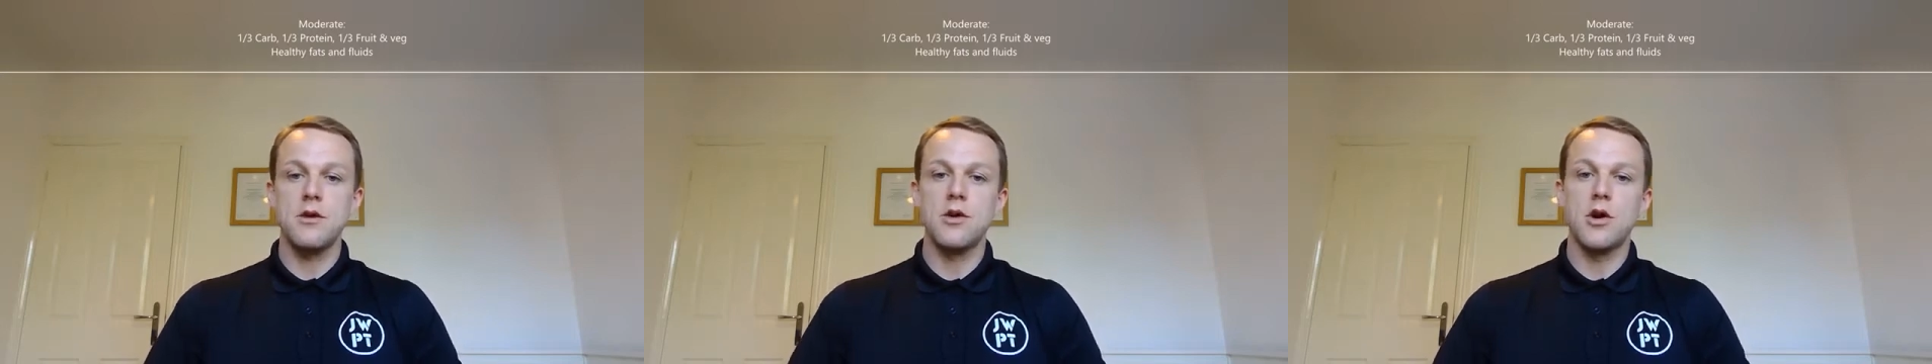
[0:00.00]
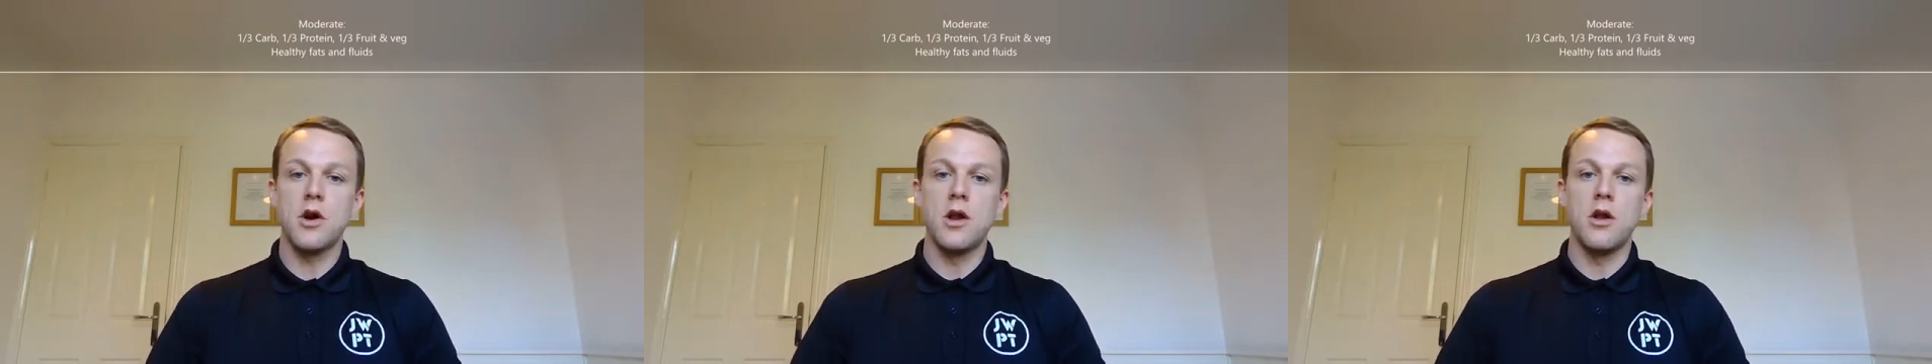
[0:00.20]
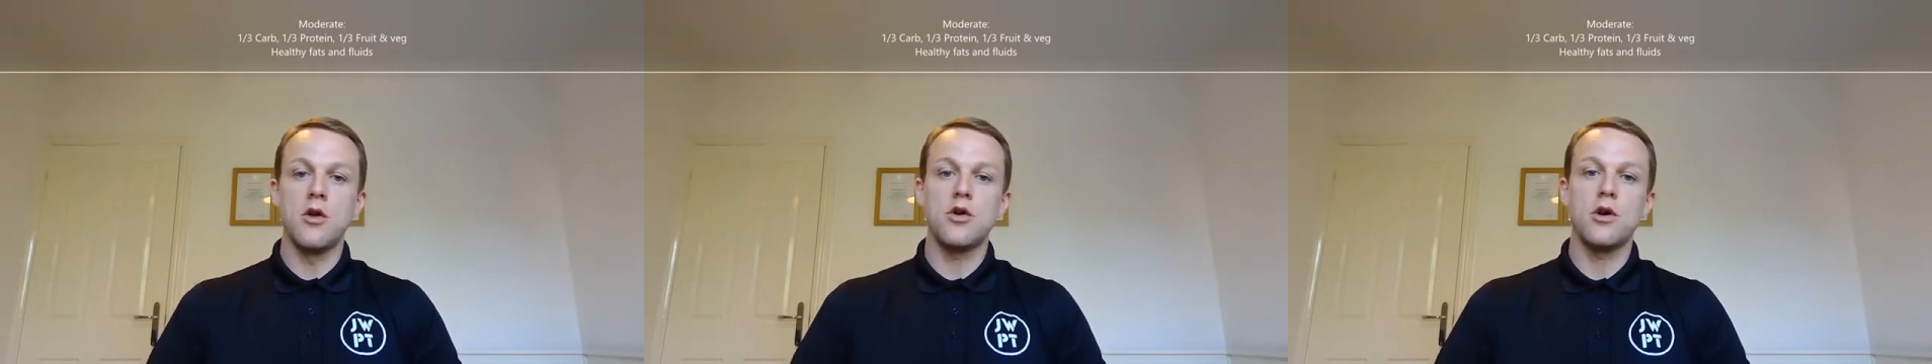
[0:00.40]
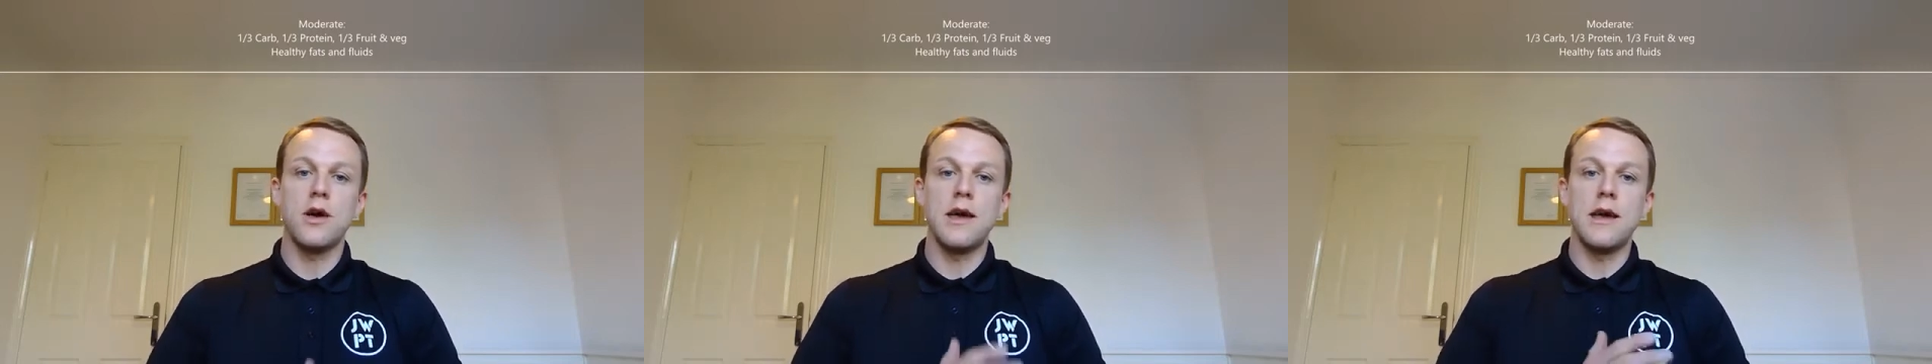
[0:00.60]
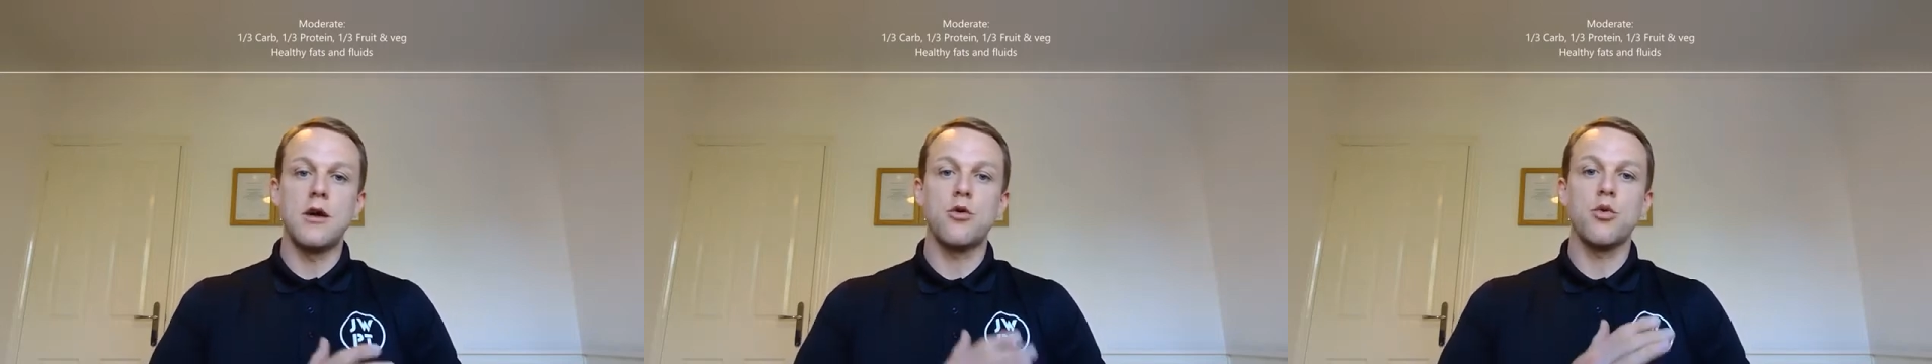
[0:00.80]
you're going to look
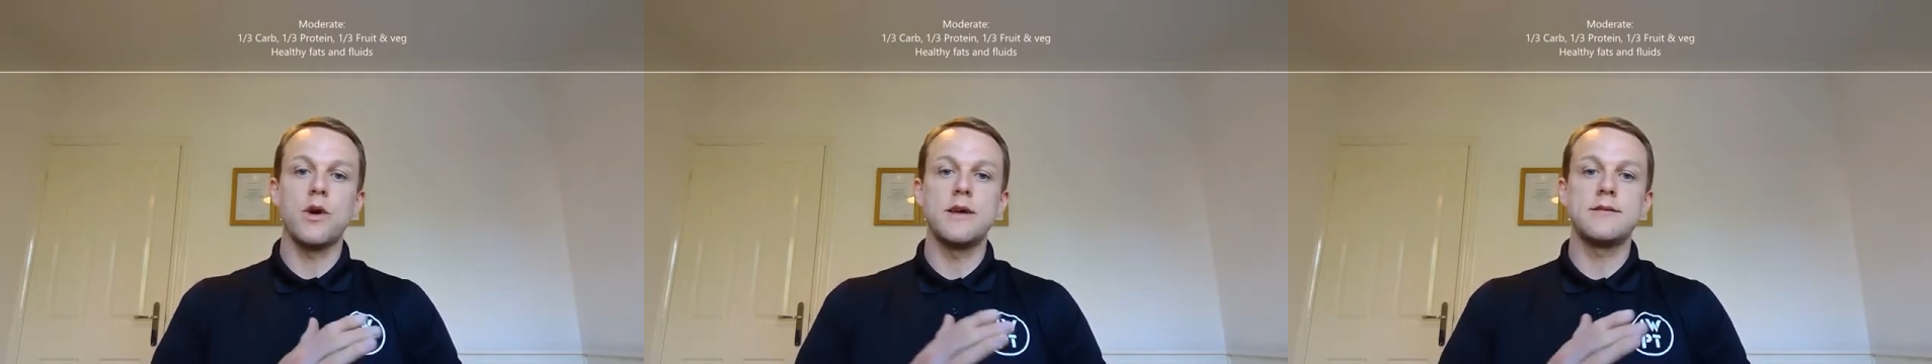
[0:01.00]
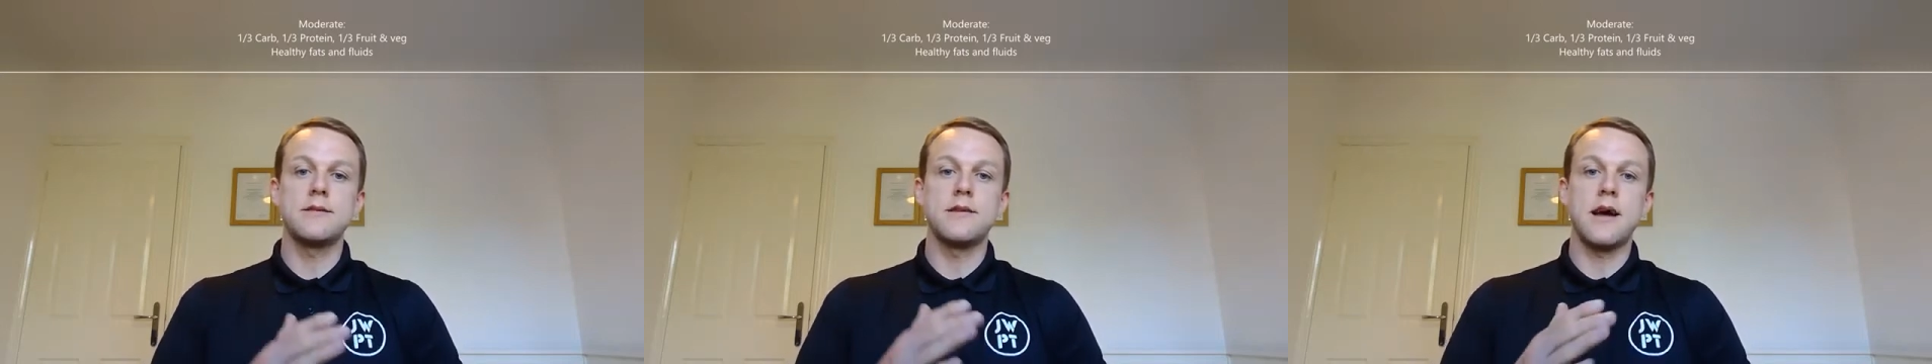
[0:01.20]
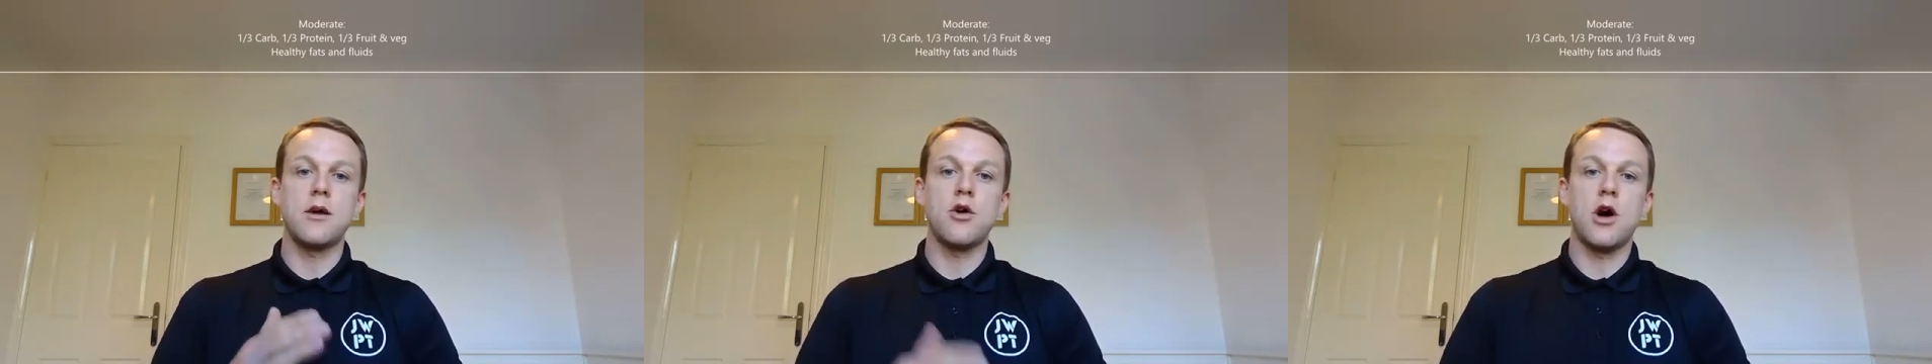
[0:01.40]
at increasing that